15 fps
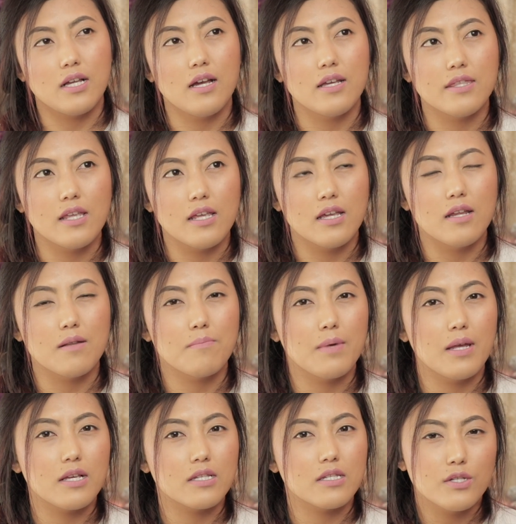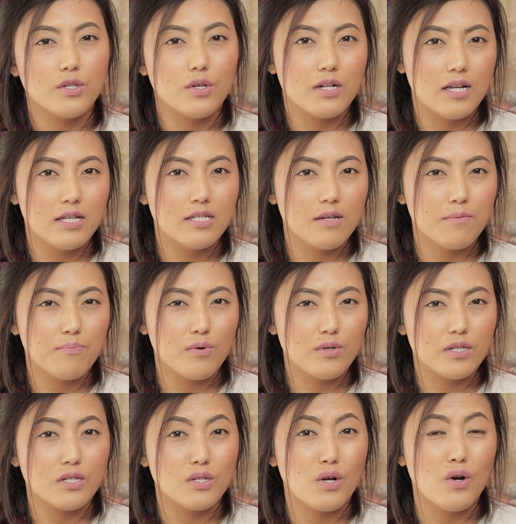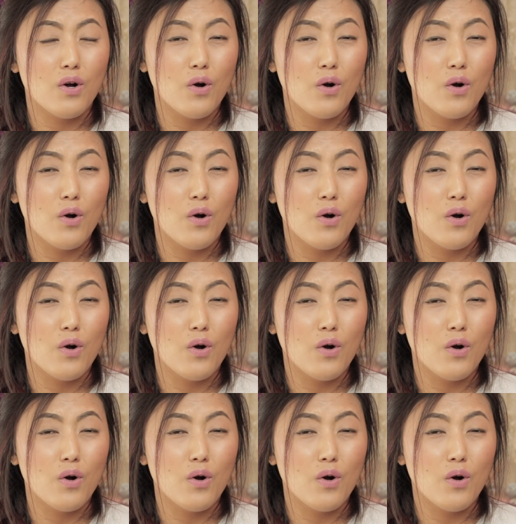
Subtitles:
I think it makes your cleansing process a